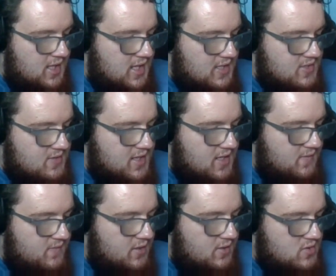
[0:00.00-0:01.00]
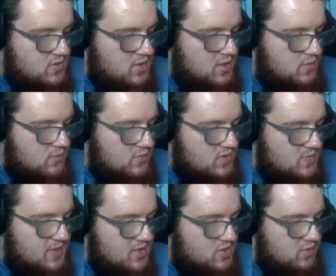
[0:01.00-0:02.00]
As of now, there is no
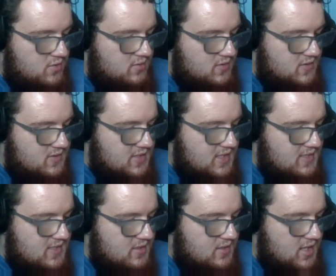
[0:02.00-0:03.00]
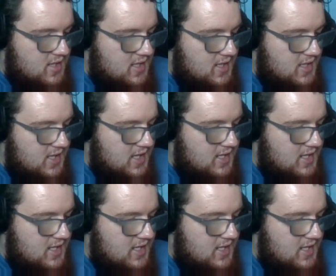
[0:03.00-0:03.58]
special season uh,